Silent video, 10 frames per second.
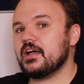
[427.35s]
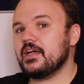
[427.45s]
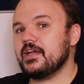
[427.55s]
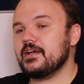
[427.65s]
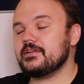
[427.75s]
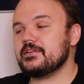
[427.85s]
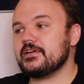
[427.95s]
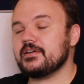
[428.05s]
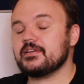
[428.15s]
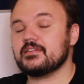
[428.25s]
and
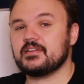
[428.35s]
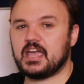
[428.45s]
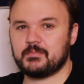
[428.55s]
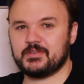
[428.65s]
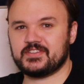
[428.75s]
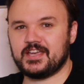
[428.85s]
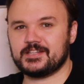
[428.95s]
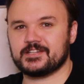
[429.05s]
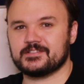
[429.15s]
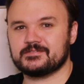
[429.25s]
happy
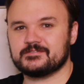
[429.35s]
scaling.